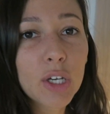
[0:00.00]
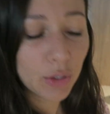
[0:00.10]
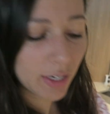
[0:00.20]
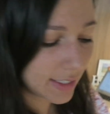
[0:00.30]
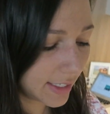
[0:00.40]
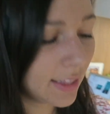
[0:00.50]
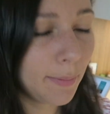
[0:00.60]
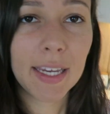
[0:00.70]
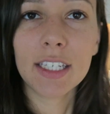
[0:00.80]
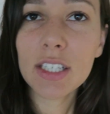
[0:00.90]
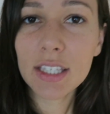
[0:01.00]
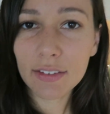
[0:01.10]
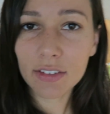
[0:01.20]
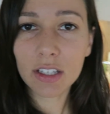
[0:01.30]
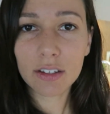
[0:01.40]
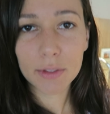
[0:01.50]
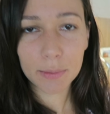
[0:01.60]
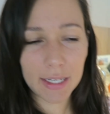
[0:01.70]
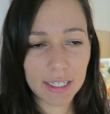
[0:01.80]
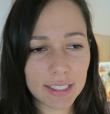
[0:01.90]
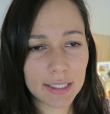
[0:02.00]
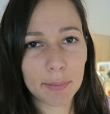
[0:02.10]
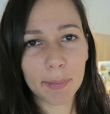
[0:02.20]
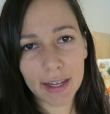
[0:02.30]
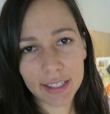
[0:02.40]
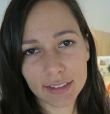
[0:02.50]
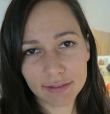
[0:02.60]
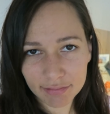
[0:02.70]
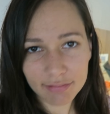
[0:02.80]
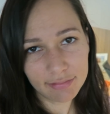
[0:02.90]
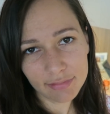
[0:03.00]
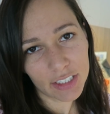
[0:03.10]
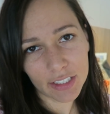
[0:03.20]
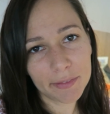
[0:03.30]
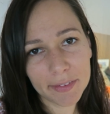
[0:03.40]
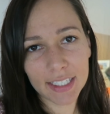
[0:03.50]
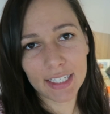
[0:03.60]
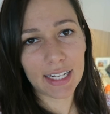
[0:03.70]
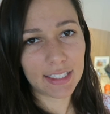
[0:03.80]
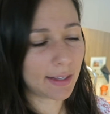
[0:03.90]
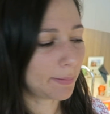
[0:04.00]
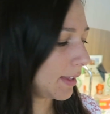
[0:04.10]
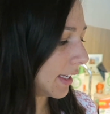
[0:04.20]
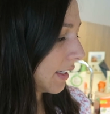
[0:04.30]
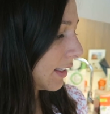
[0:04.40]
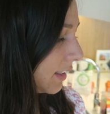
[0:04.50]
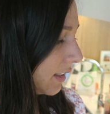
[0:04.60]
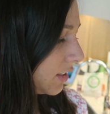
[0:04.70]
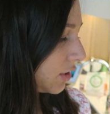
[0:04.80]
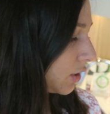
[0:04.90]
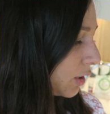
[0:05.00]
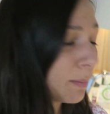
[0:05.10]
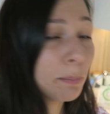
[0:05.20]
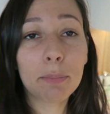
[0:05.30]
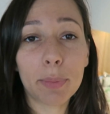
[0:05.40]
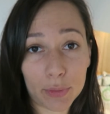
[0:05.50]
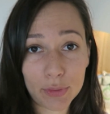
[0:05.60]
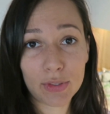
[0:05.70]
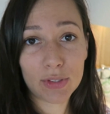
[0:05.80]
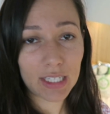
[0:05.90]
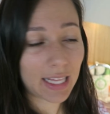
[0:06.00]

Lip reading: Granted, the peaches give a lot of sweetness, but you know, we can add something to boost